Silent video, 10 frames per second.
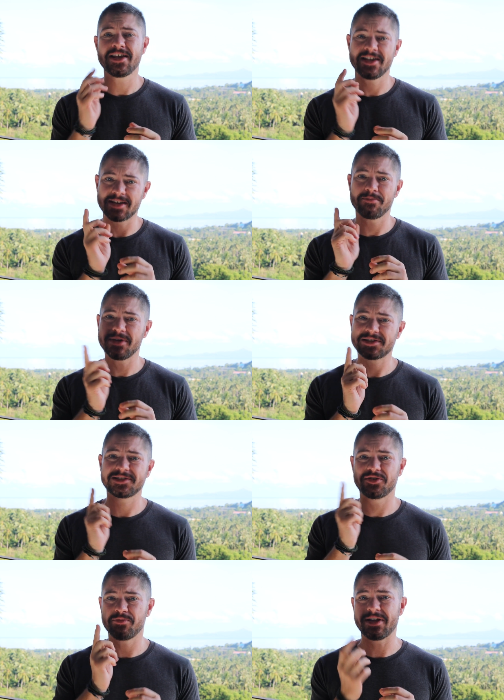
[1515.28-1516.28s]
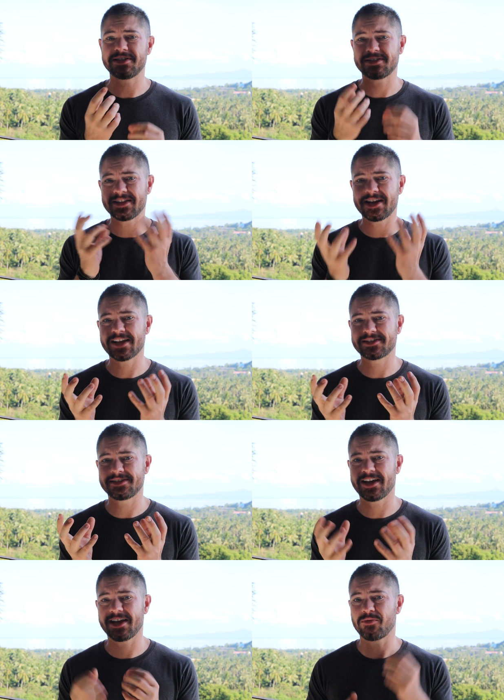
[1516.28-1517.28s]
you can miss little bits, and the next
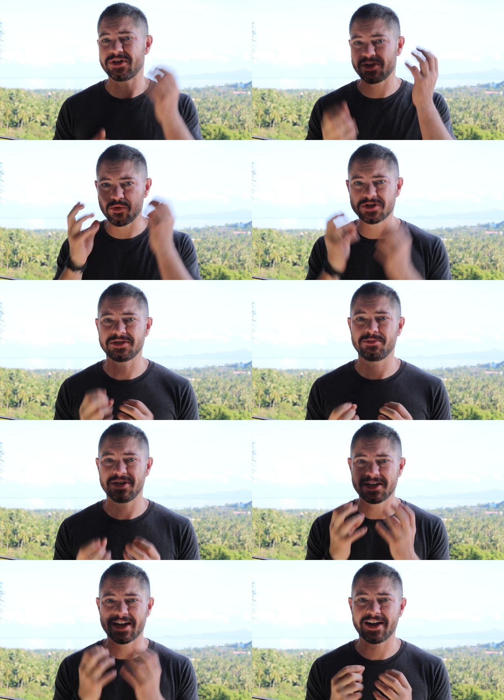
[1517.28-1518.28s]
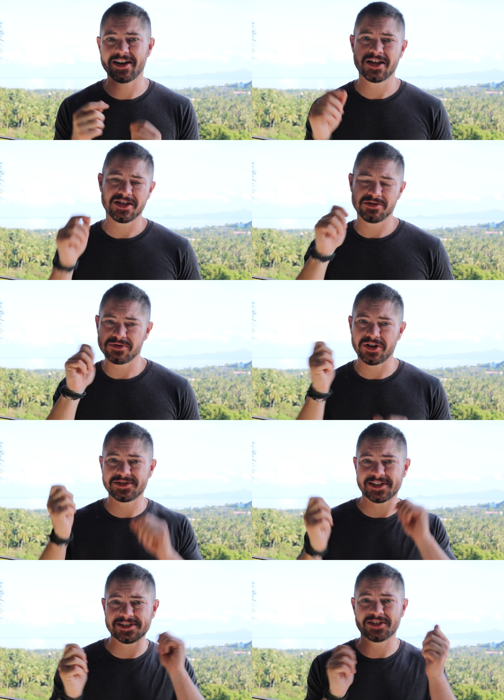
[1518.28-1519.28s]
day when you wash your beard out, you'll
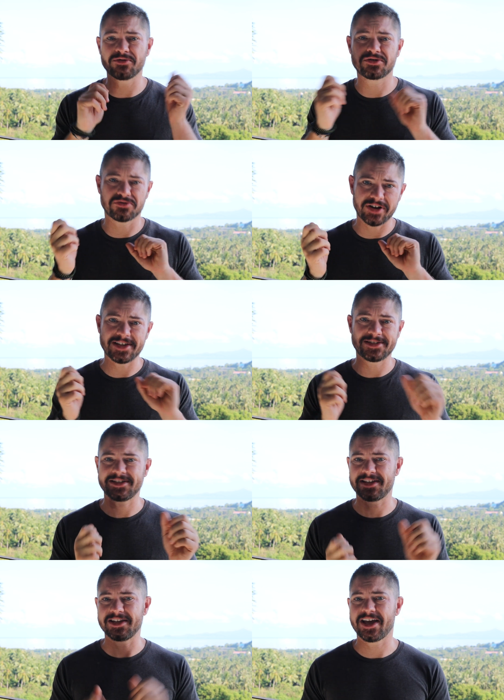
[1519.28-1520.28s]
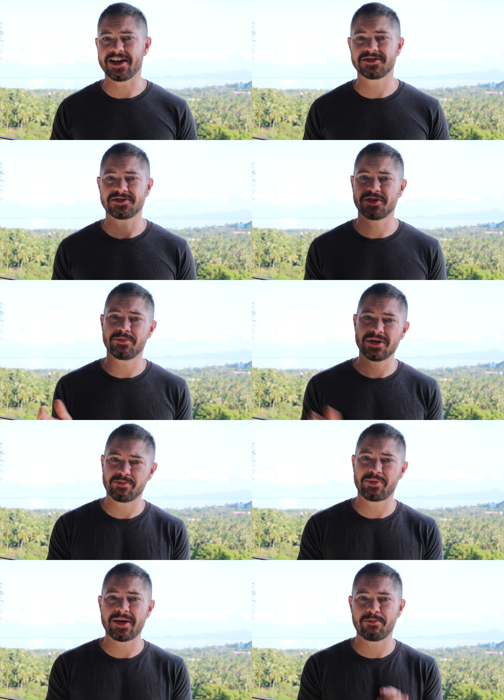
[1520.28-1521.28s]
notice there's little strays sticking out. So a bit
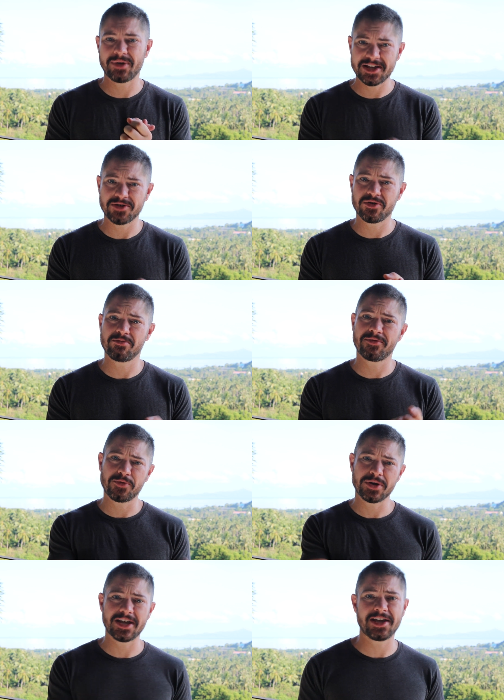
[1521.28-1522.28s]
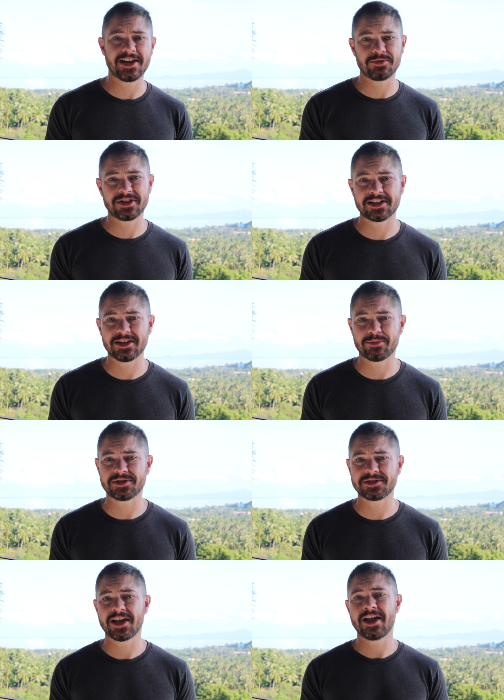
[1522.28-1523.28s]
of beard oil before you hit it with the
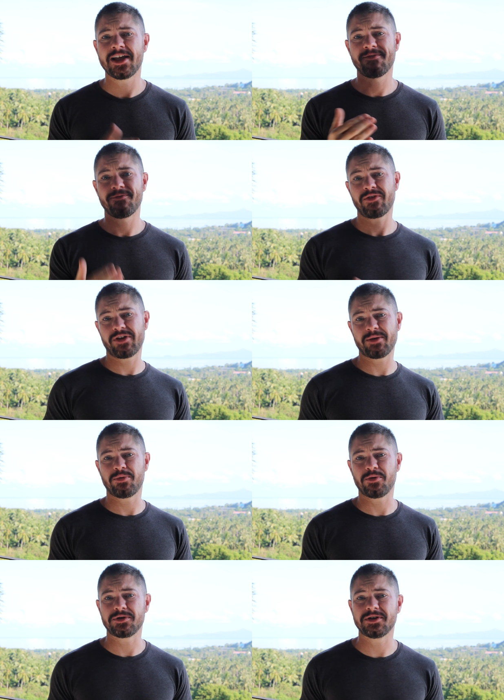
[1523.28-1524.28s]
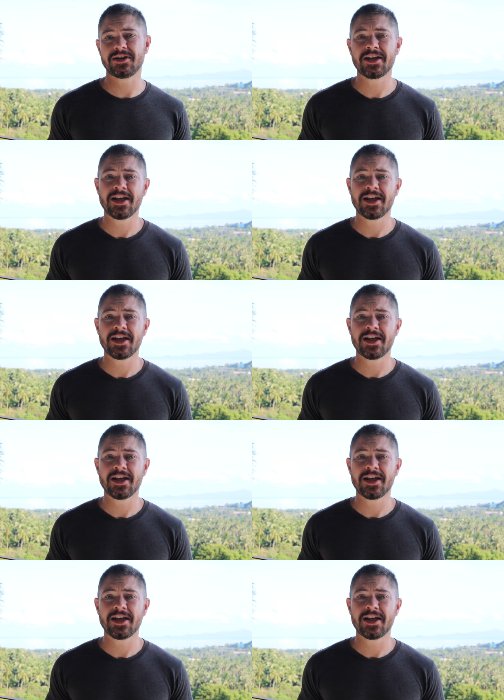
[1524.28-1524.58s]
clippers, very important.